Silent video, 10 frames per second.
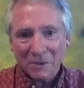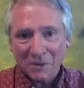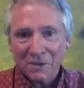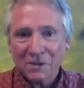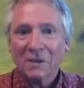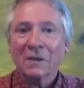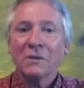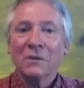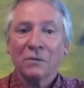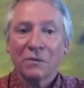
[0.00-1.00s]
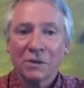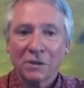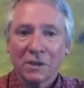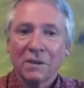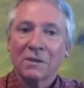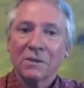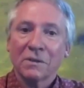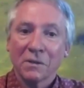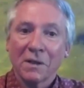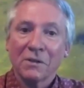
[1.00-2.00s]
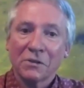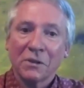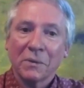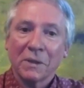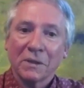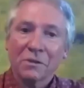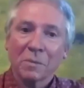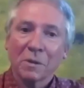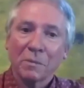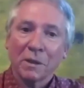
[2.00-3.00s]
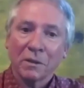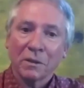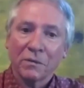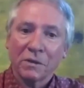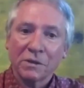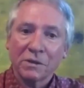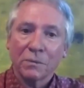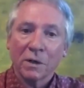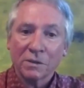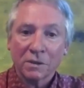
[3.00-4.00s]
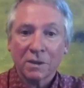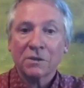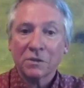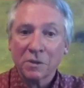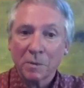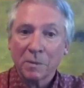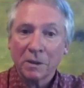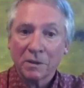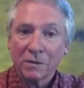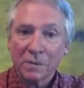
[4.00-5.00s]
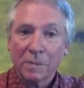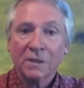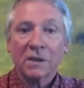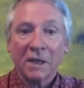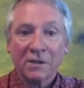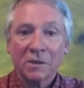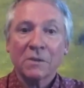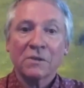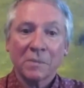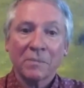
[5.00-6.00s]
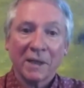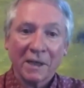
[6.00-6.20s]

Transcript: So this is a university that's not serious about being a university. Why is it not serious about being a university? Because it cares about something